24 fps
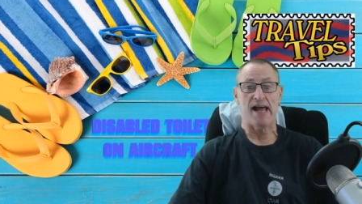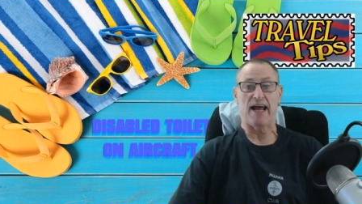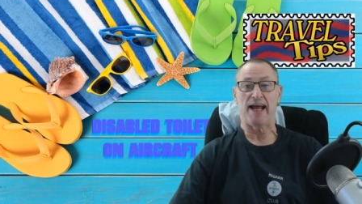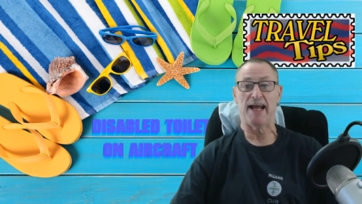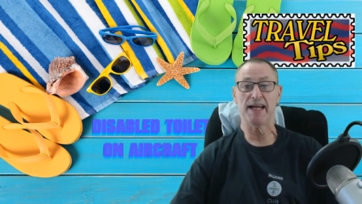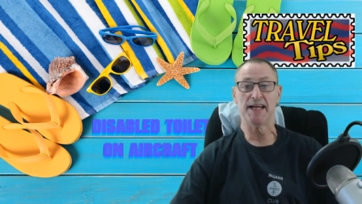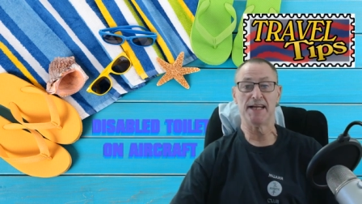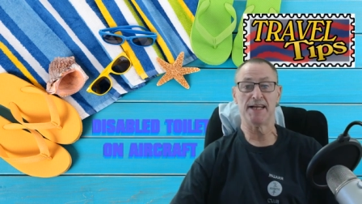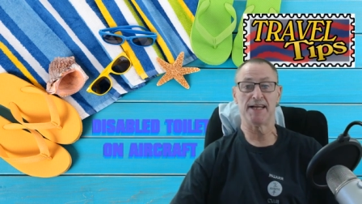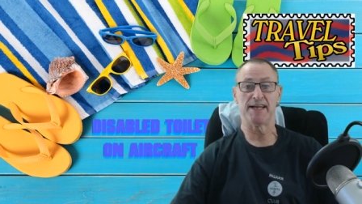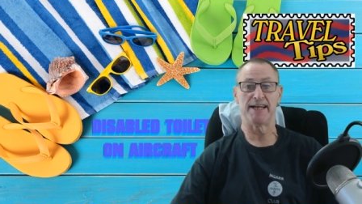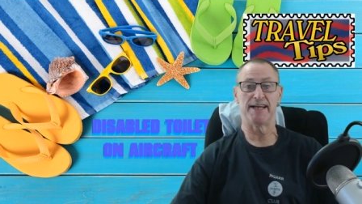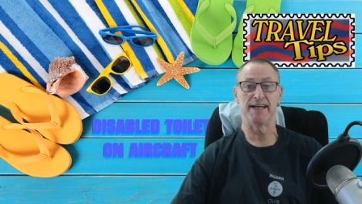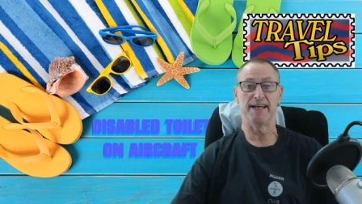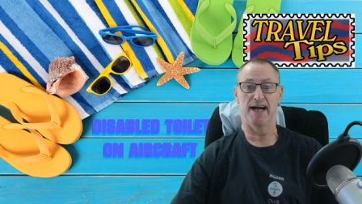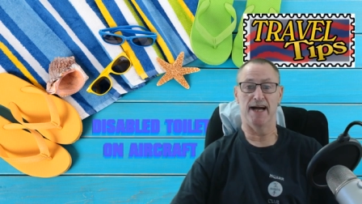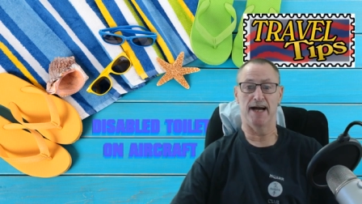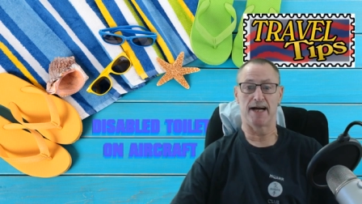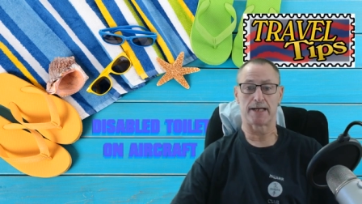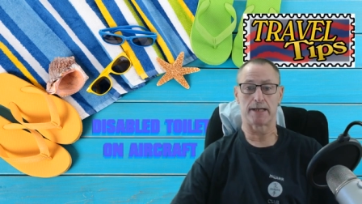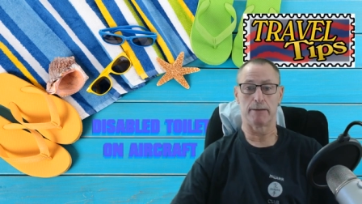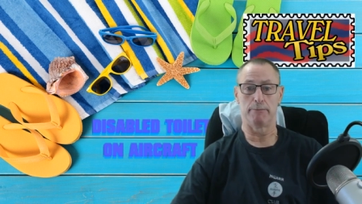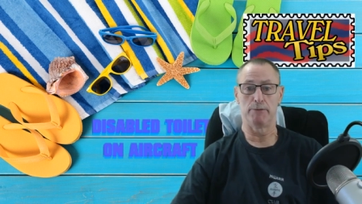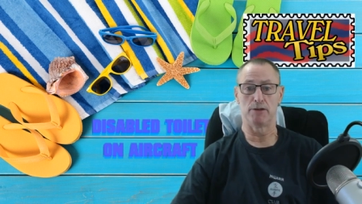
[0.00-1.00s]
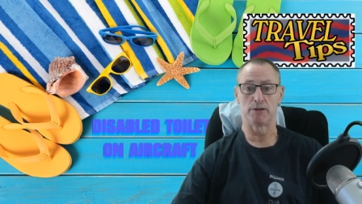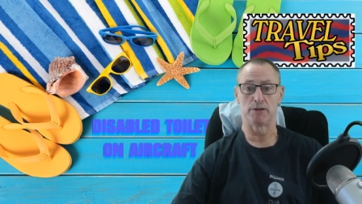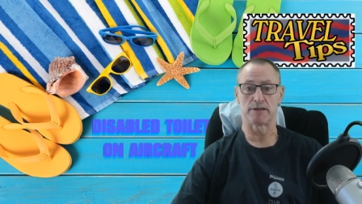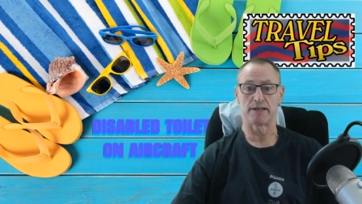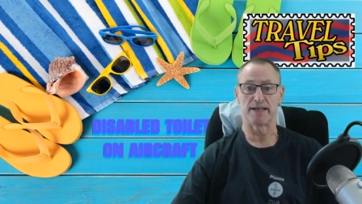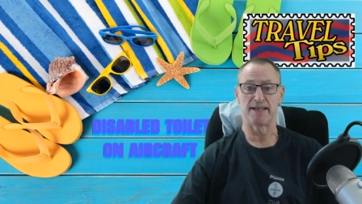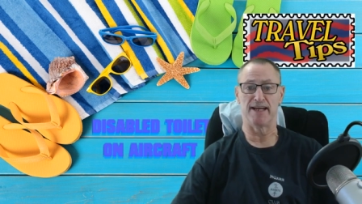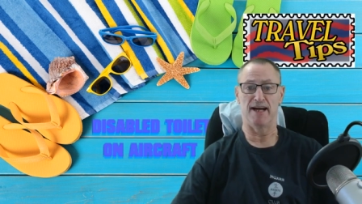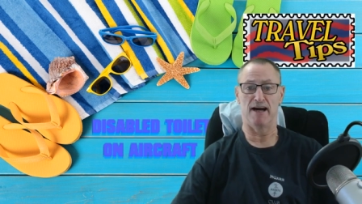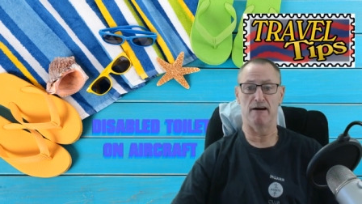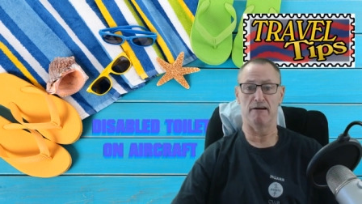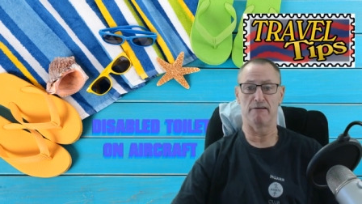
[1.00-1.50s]
in the
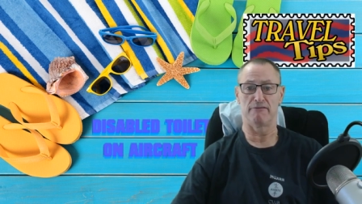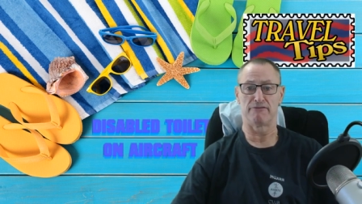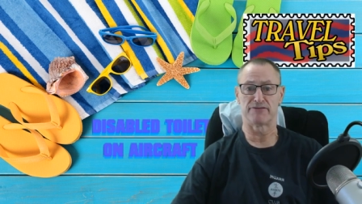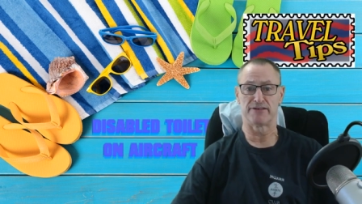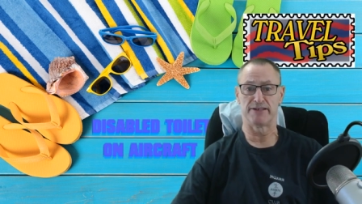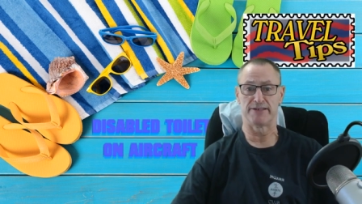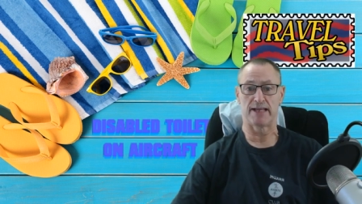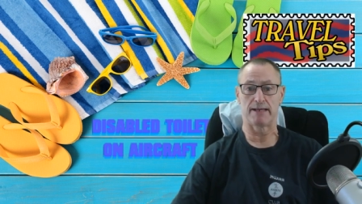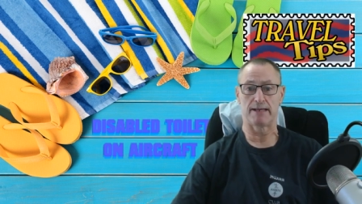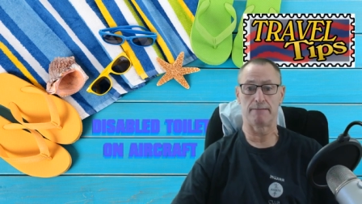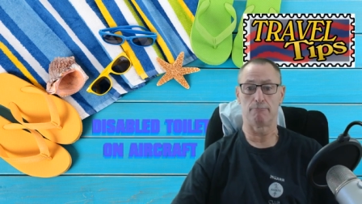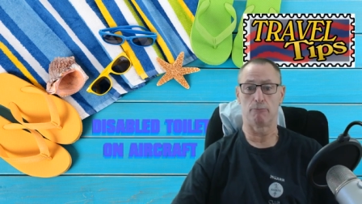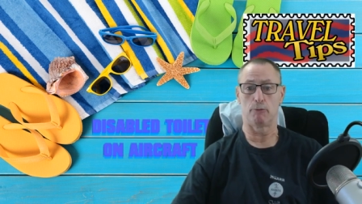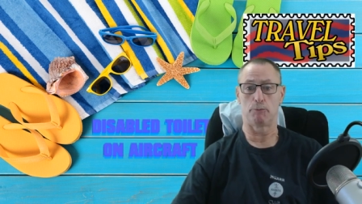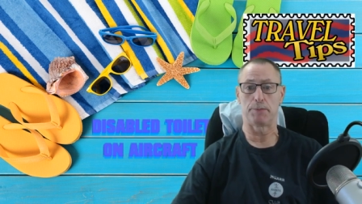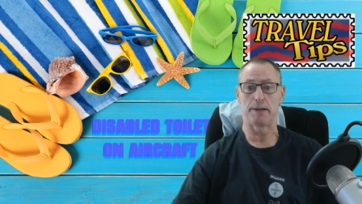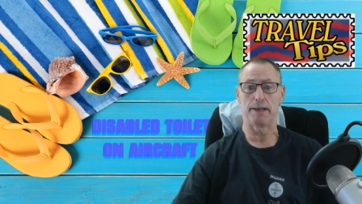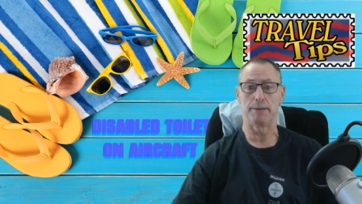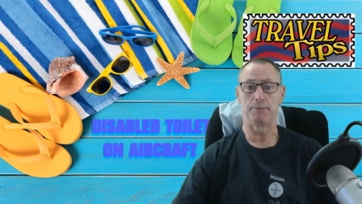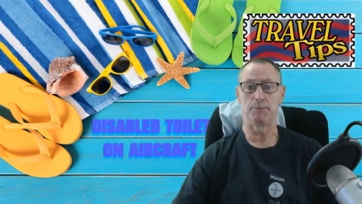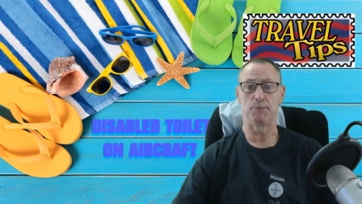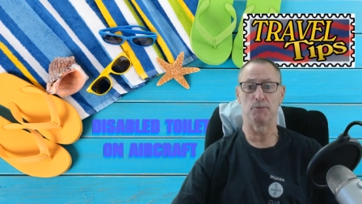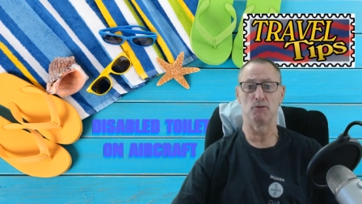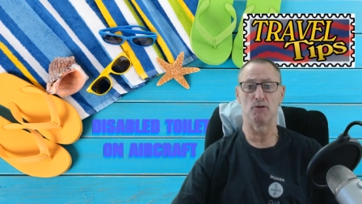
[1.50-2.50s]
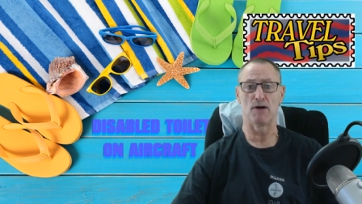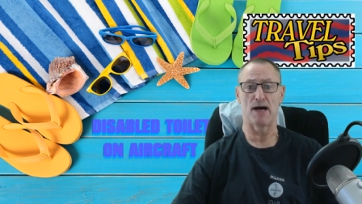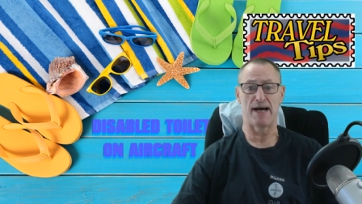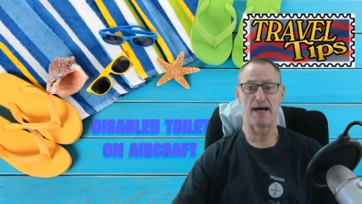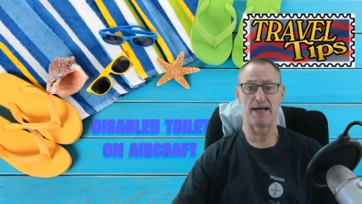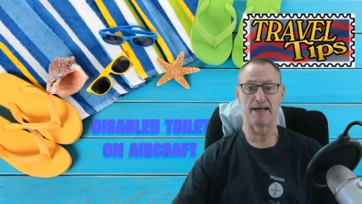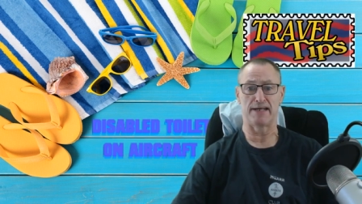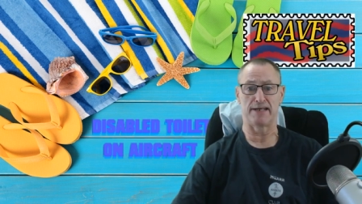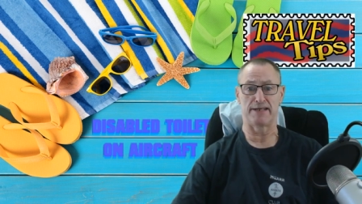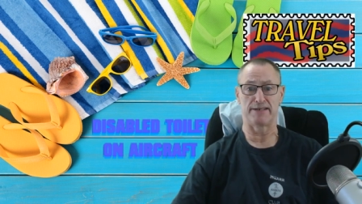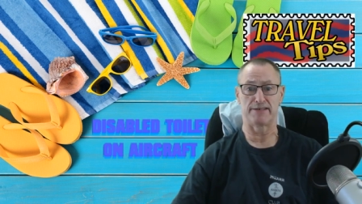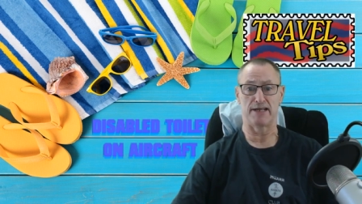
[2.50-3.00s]
community of disabled people,
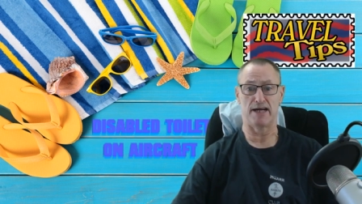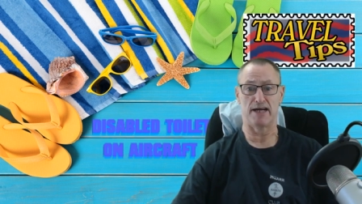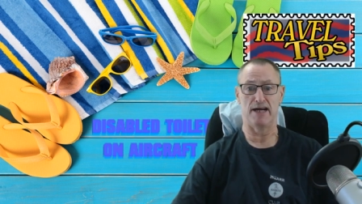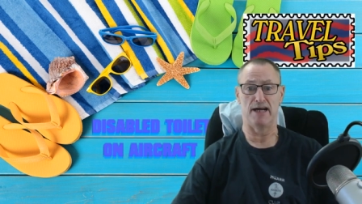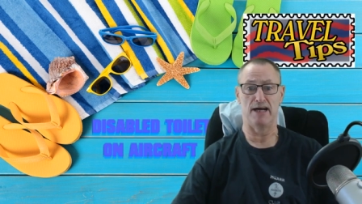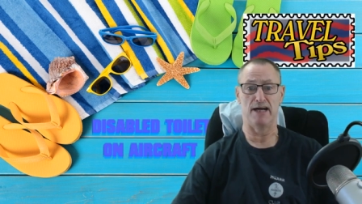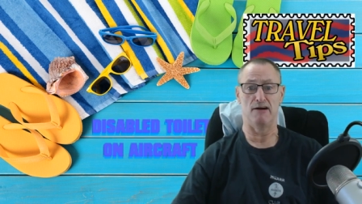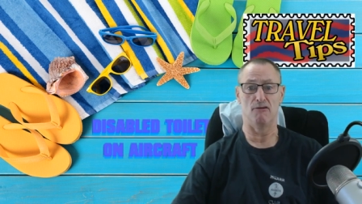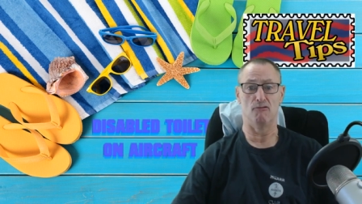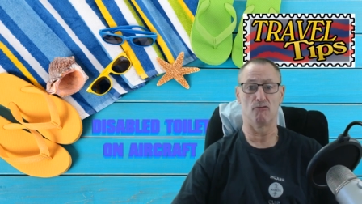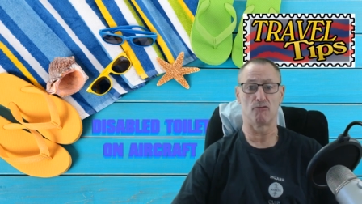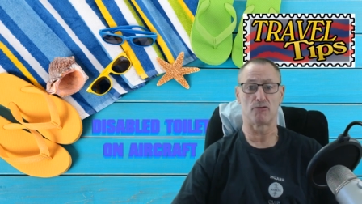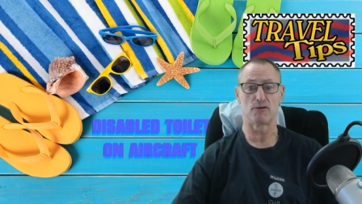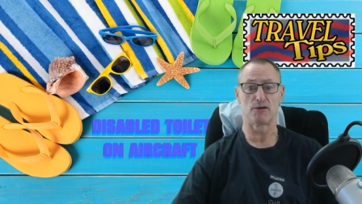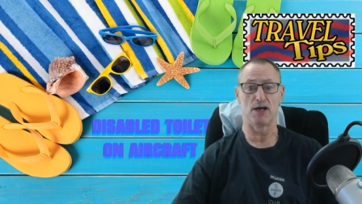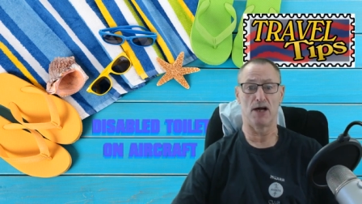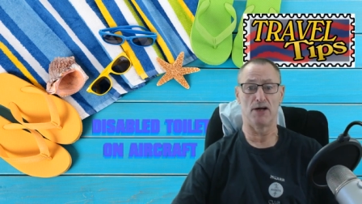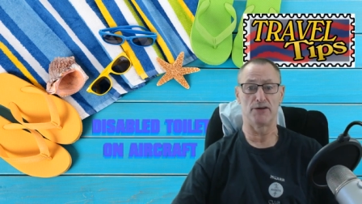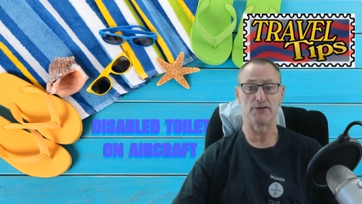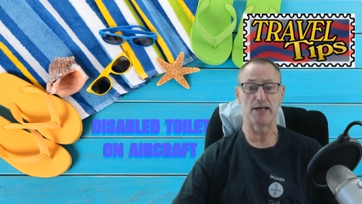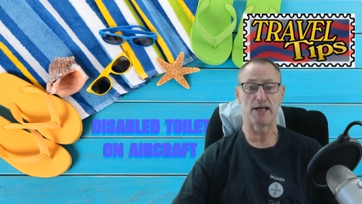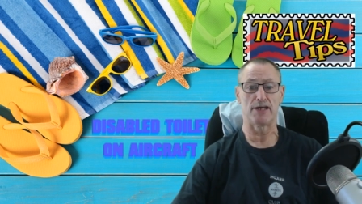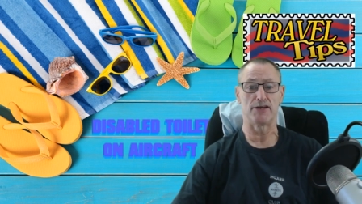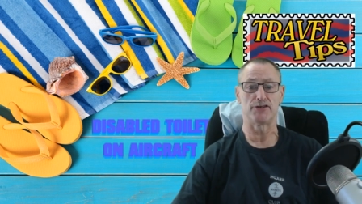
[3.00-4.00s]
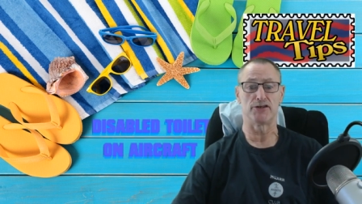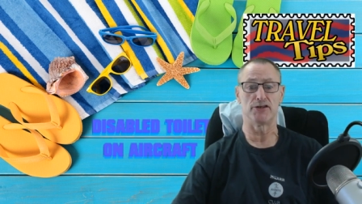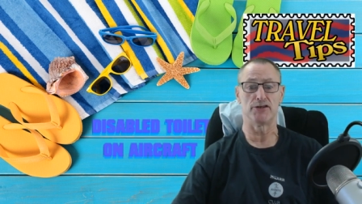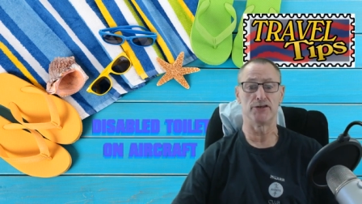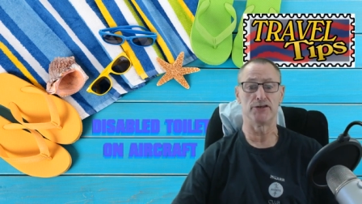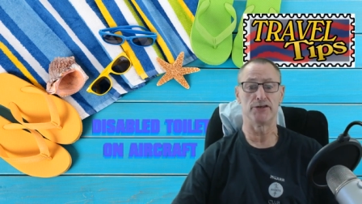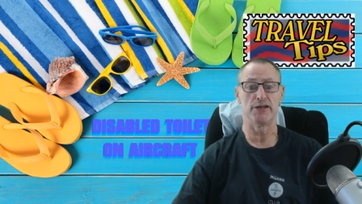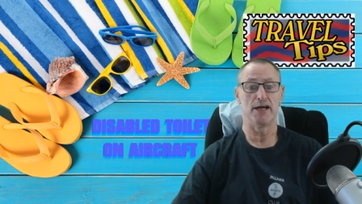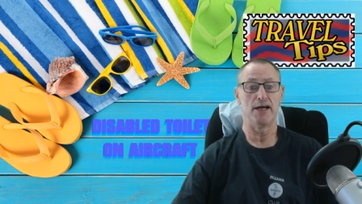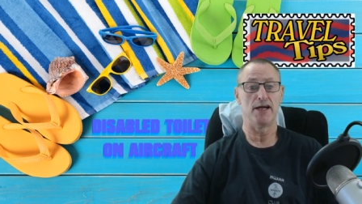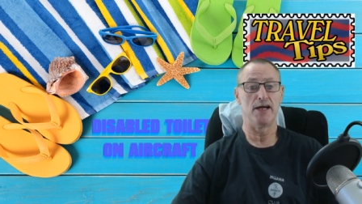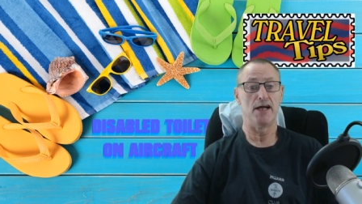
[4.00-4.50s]
and
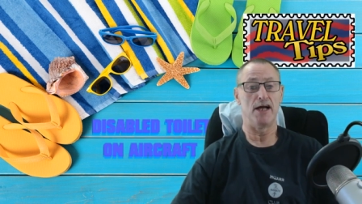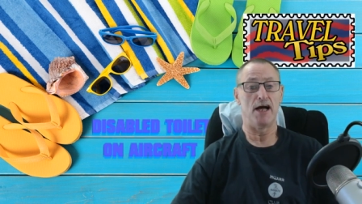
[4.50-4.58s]
organisations